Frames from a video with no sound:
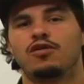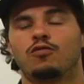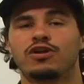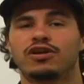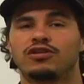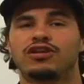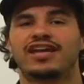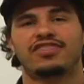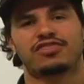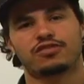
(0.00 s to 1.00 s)
we're going to look
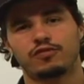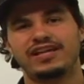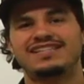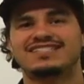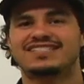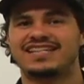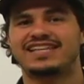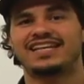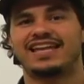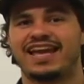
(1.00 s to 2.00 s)
at three
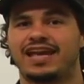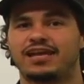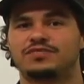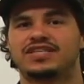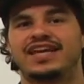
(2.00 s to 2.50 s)
distinct games